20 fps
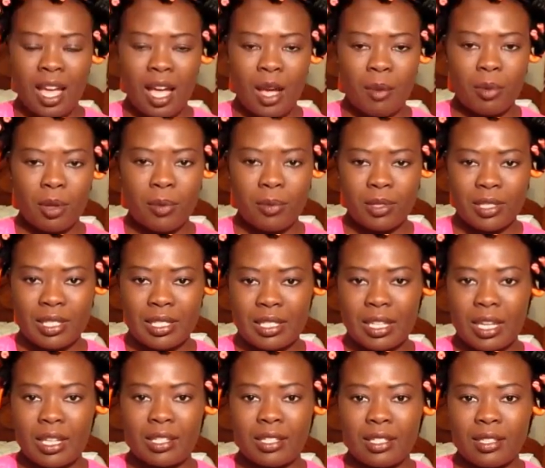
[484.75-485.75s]
I'm almost
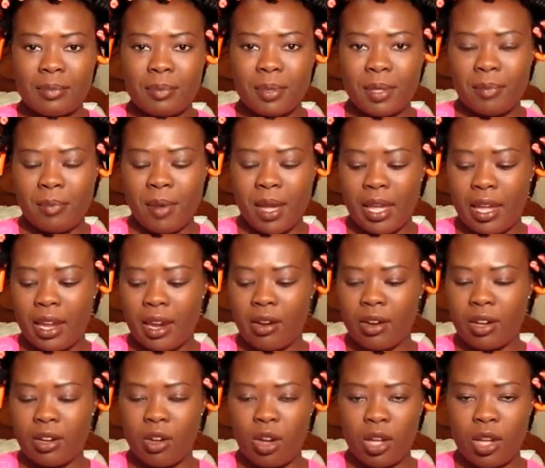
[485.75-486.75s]
done dipping my hair
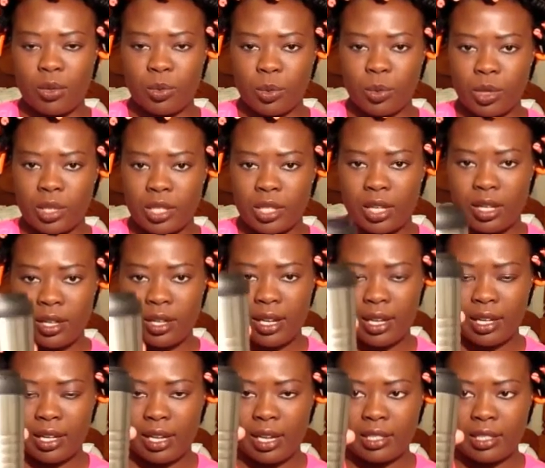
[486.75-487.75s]
in hot water,
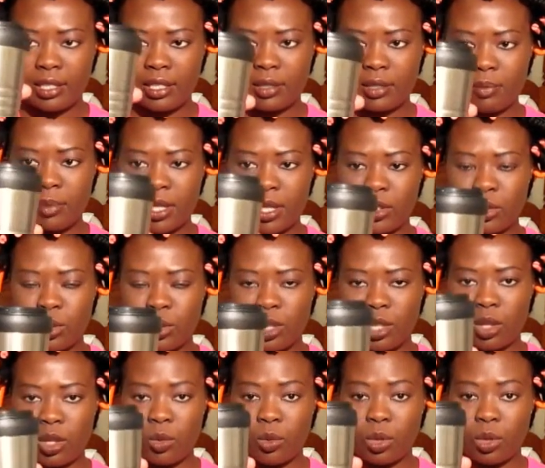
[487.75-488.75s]
and I just make sure
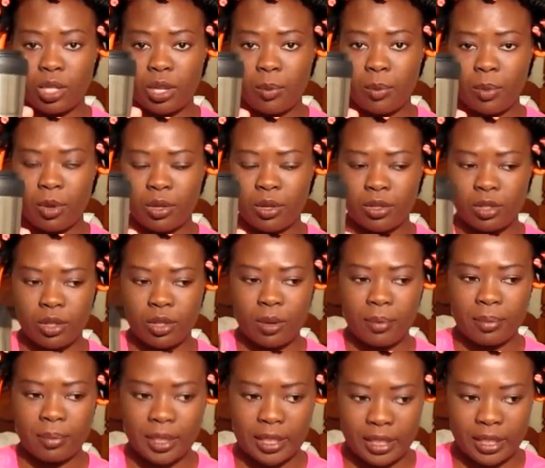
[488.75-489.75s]
the water boils
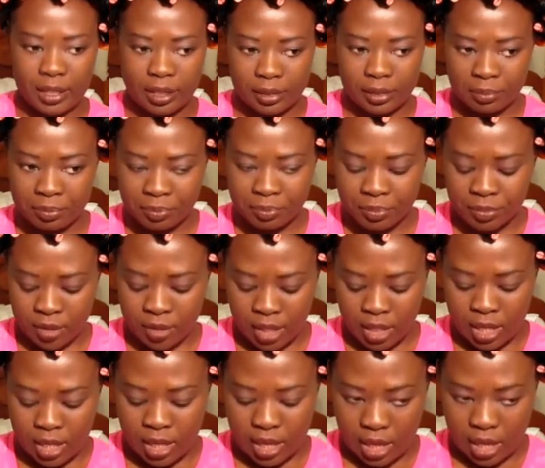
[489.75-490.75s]
completely,
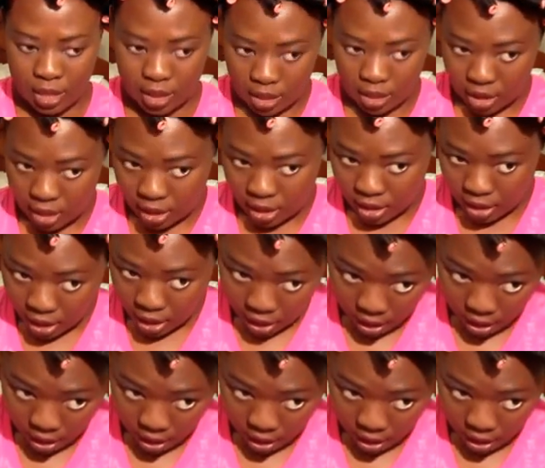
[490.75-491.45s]
and then